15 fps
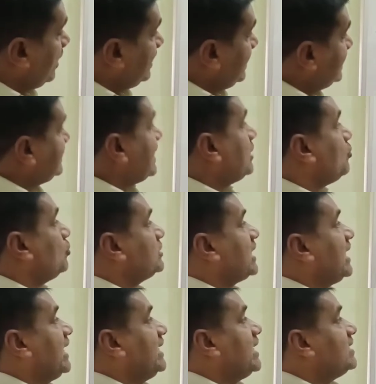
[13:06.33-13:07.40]
eastern
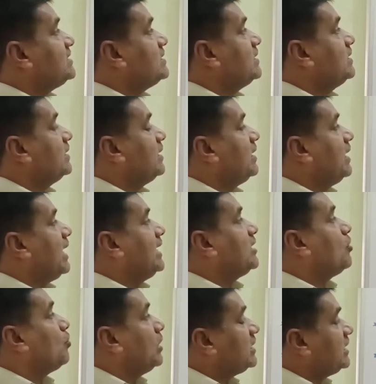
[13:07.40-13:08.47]
coastal areas
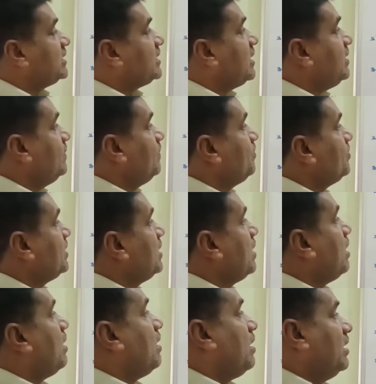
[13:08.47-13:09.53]
like Kolkata,
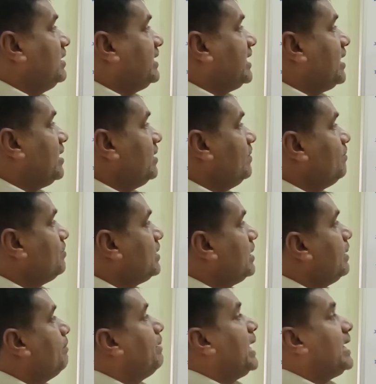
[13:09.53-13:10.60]
Haldia,
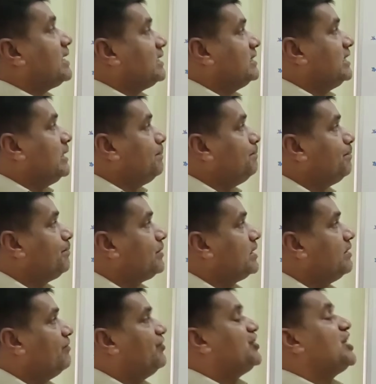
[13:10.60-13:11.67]
Paradip,
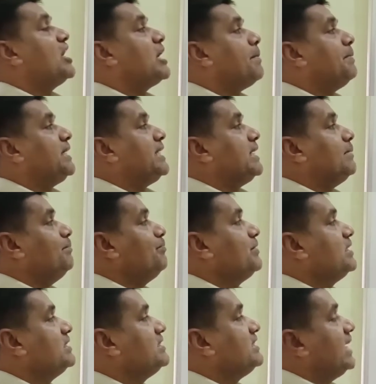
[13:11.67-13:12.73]
Visakhapatnam,
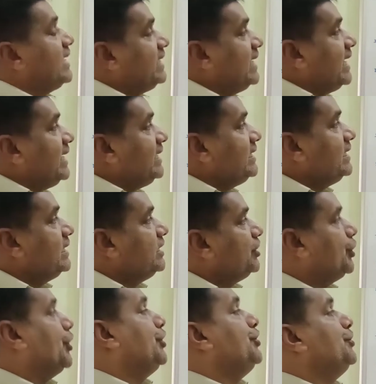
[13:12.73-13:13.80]
Chennai,
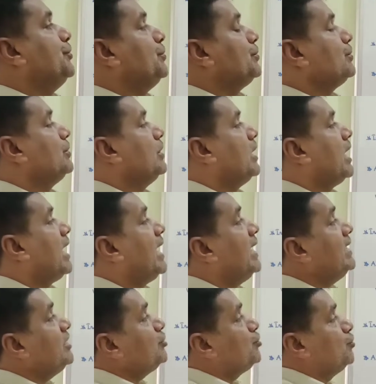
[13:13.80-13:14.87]
Ennur
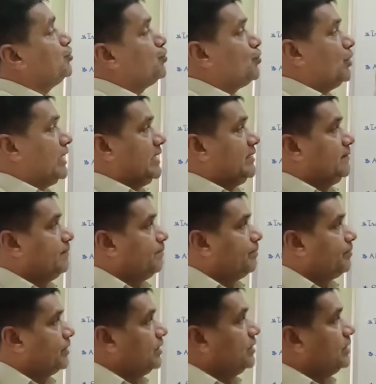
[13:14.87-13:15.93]
and Thoothukudi.
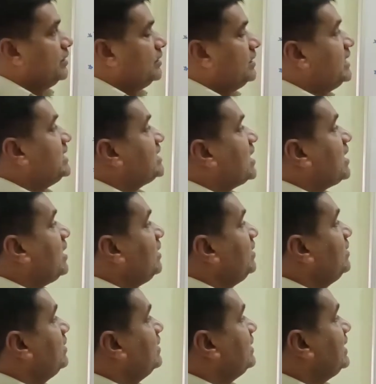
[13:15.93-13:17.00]
These
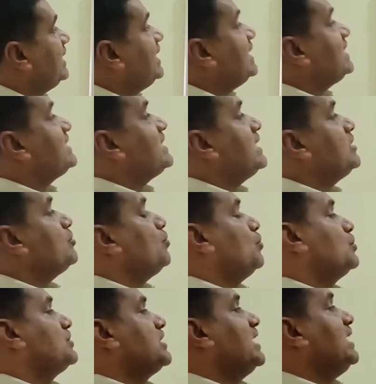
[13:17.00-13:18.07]
are eastern
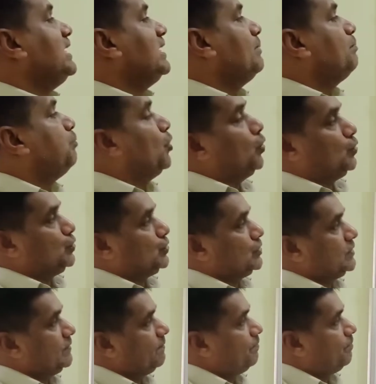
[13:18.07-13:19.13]
coastal ports.